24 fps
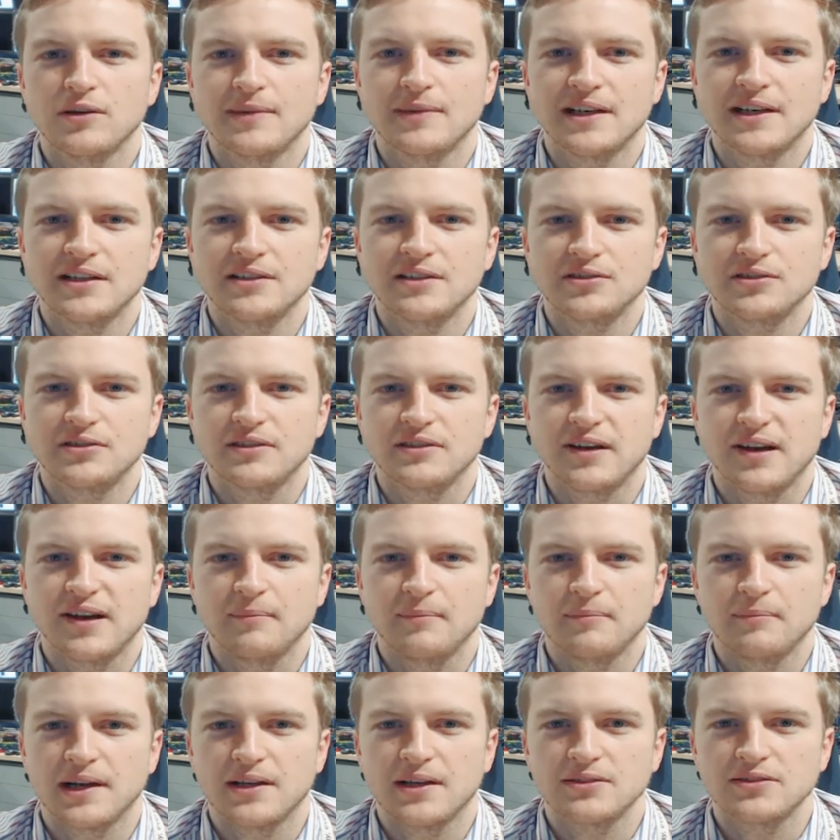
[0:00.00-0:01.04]
Manager on
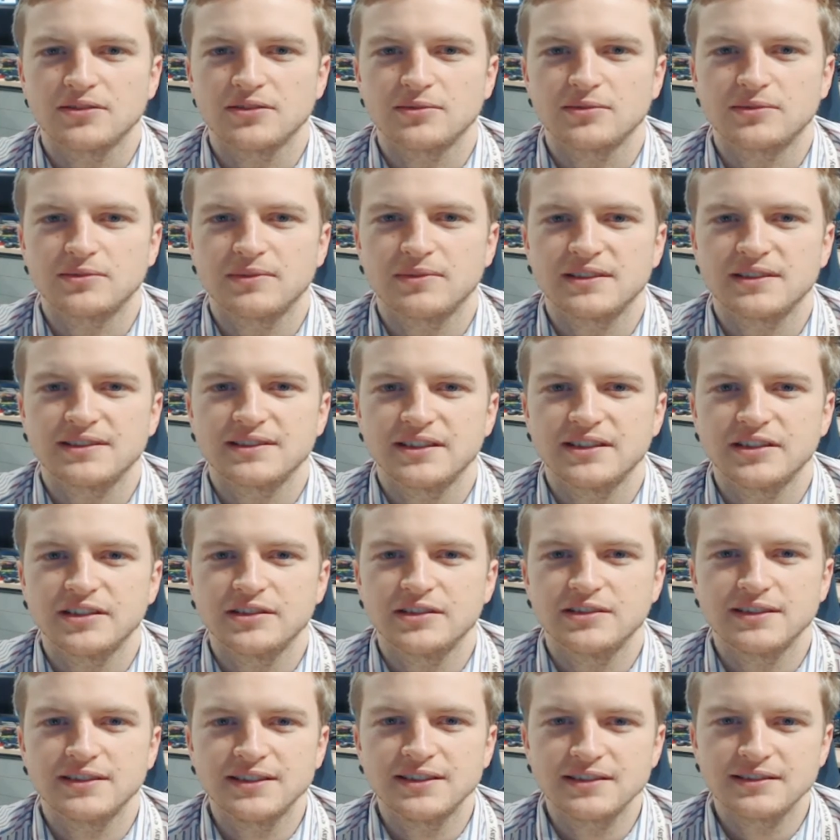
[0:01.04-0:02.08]
npower's
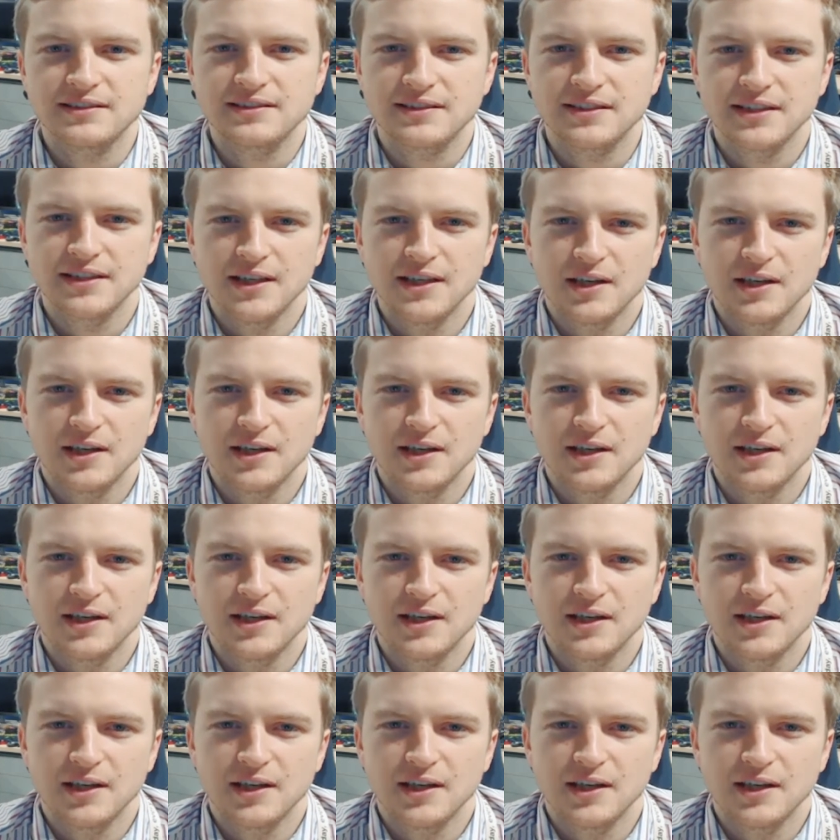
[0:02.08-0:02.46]
Optimisation Desk.